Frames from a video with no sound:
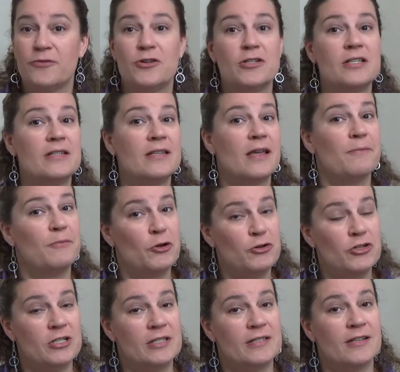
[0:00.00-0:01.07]
versus the
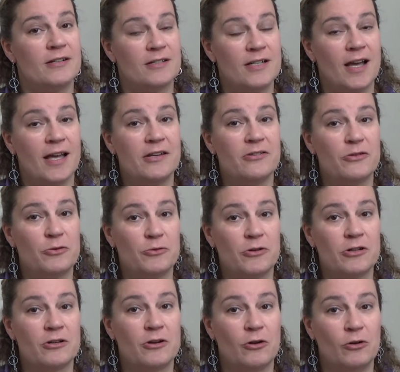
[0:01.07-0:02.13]
emotions that are tied to the
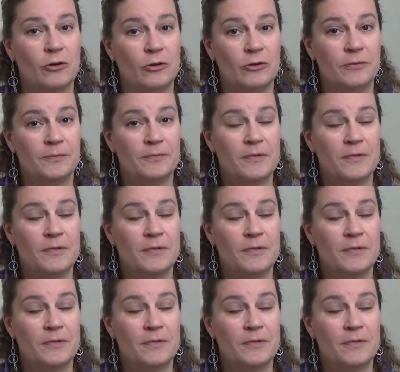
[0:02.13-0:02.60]
word goal.